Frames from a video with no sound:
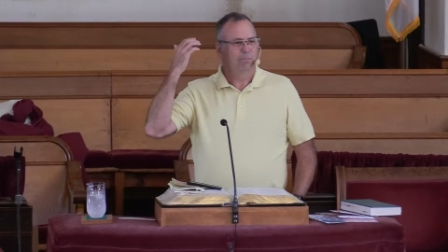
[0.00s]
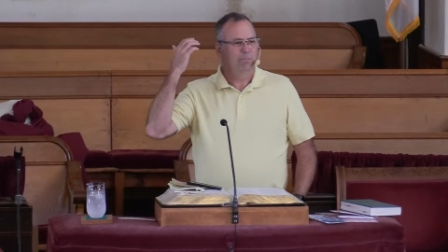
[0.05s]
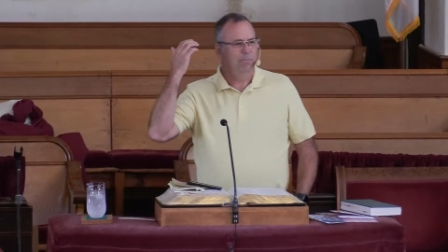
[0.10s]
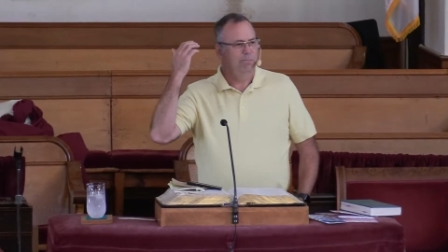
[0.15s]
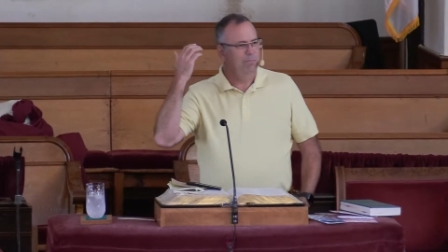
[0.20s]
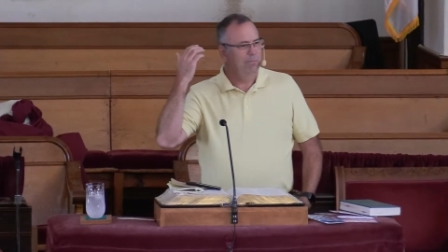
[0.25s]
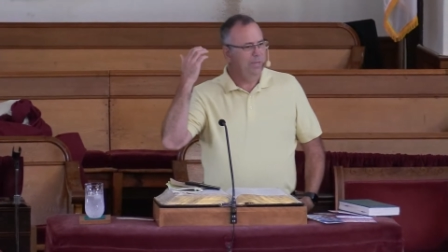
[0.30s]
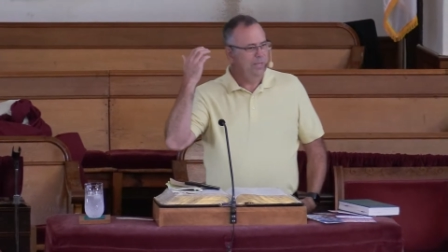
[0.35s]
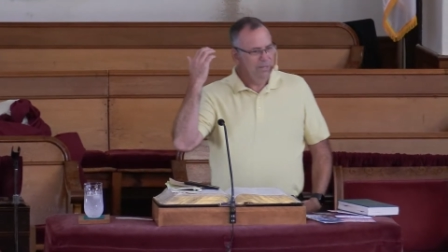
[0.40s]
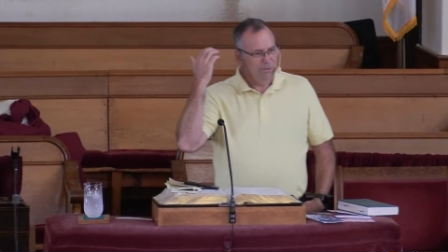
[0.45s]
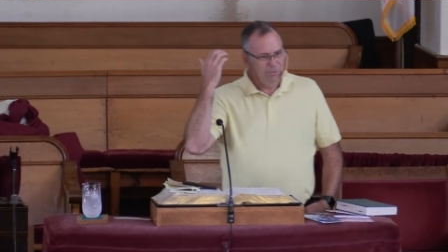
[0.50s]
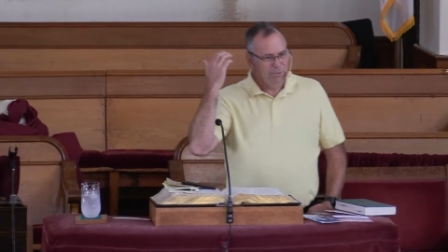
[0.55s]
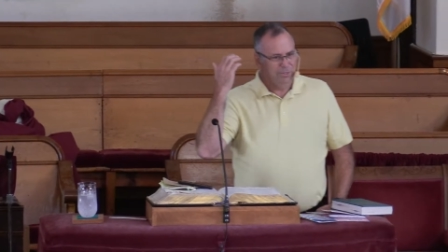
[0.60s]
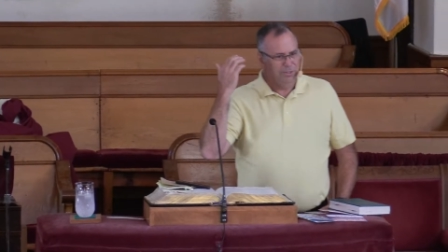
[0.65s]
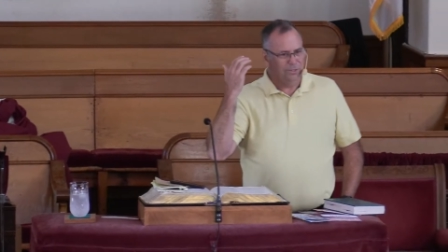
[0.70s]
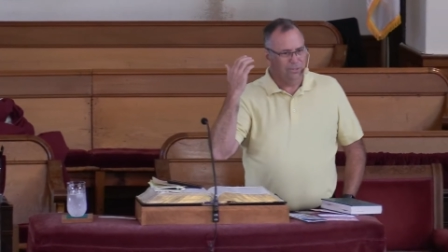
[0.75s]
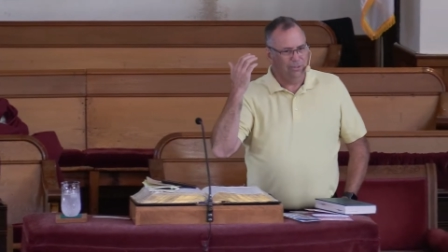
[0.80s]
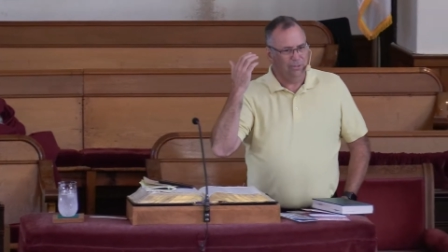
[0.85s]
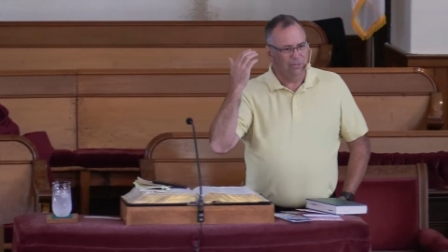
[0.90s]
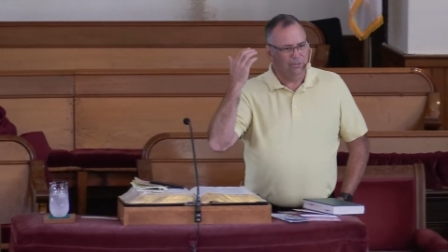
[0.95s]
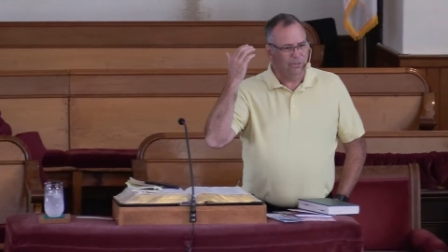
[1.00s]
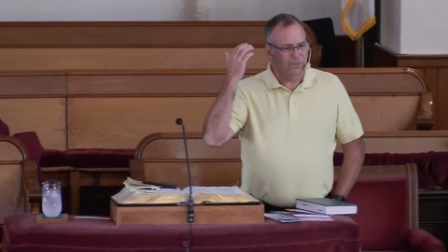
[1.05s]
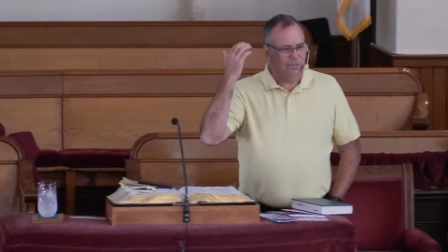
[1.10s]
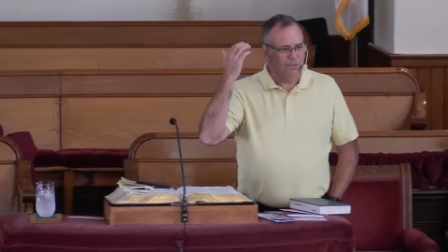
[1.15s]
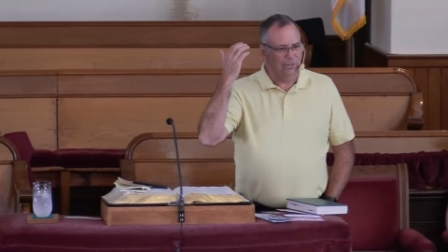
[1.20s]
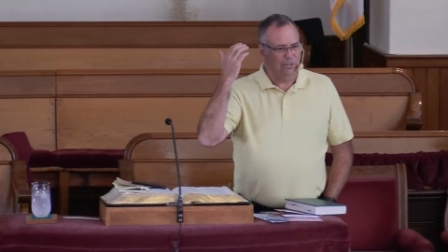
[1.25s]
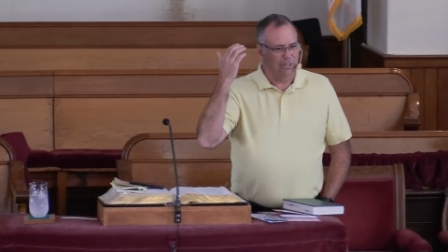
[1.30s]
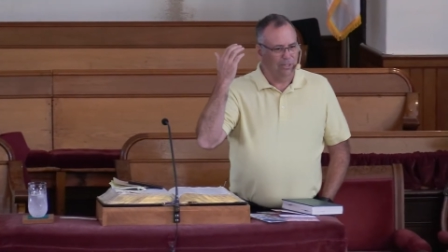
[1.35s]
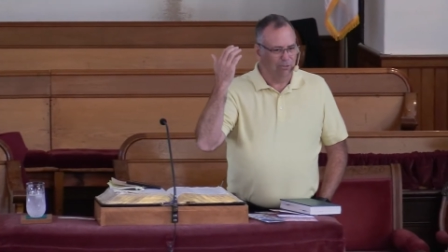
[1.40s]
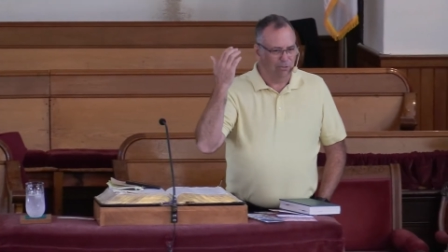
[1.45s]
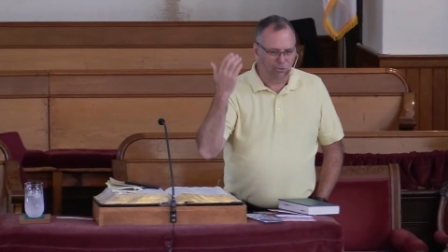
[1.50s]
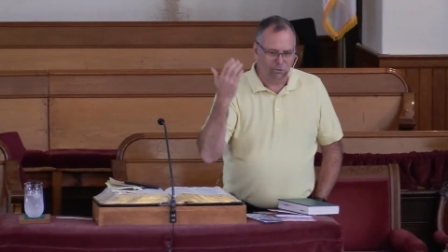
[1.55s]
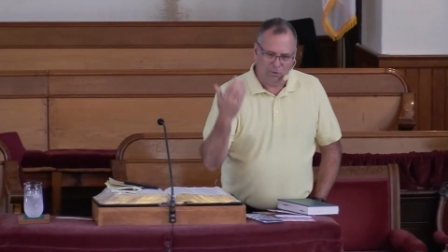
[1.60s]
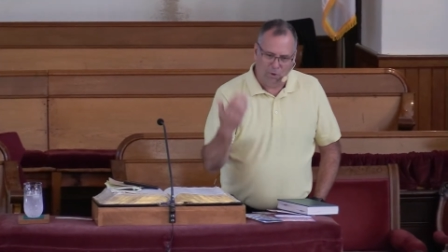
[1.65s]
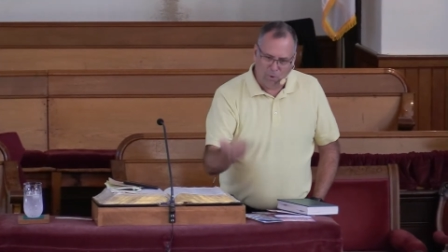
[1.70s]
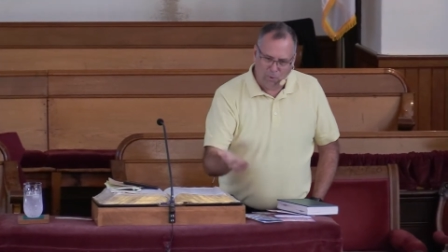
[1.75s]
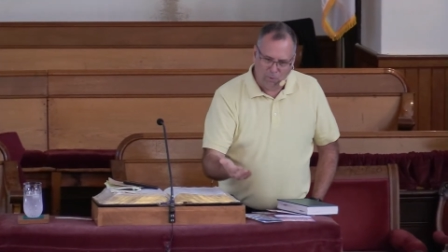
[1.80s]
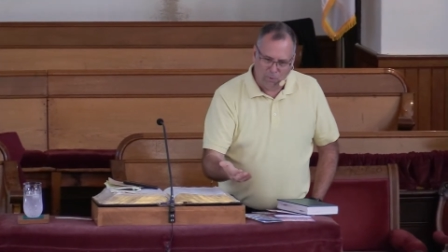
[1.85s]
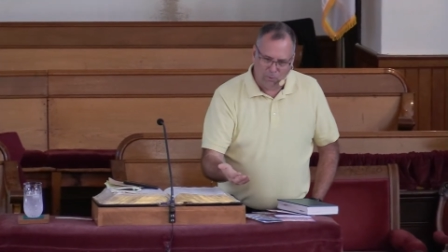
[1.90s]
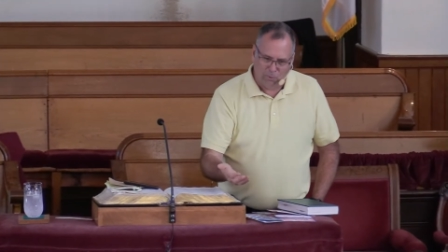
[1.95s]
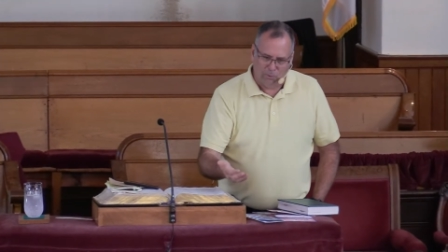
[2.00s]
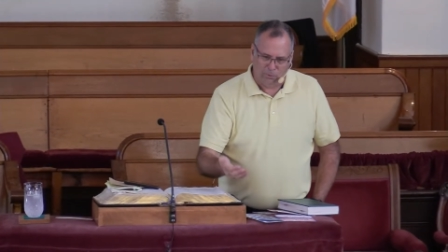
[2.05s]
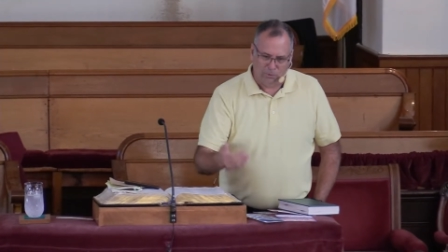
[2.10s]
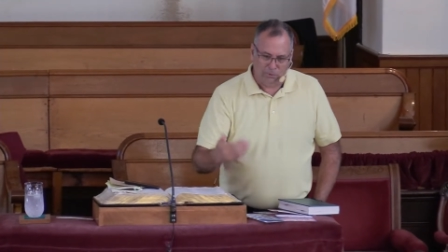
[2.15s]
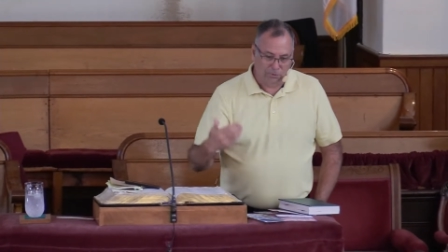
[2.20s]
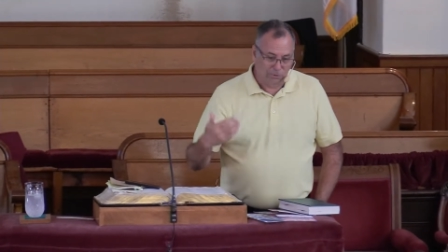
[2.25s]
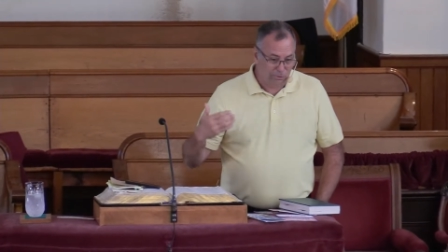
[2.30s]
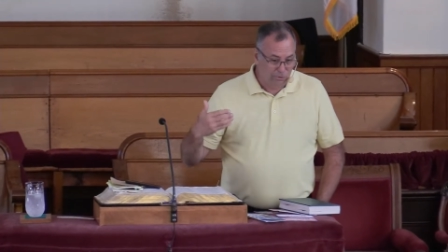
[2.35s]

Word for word: Mary gets told,